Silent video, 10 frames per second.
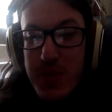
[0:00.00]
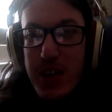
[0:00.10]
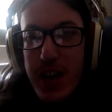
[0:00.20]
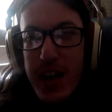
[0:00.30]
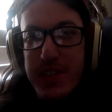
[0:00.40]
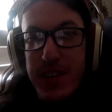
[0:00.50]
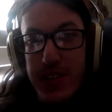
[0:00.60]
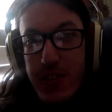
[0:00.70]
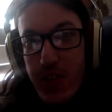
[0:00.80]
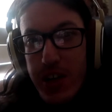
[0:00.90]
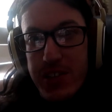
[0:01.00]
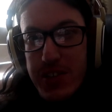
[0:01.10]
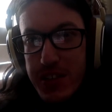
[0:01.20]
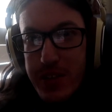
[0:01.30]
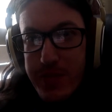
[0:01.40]
Mia accidentally
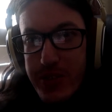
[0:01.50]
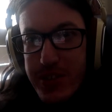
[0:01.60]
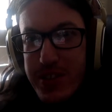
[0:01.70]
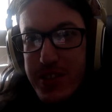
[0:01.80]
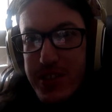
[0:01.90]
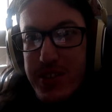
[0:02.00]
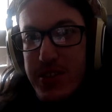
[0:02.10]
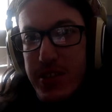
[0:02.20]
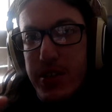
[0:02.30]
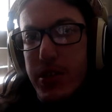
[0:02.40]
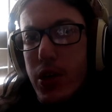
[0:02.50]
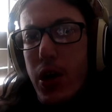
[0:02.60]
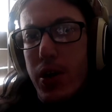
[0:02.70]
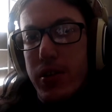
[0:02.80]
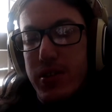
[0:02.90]
lost the clippers, the the
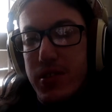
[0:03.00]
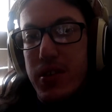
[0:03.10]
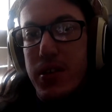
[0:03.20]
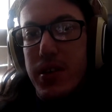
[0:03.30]
guards.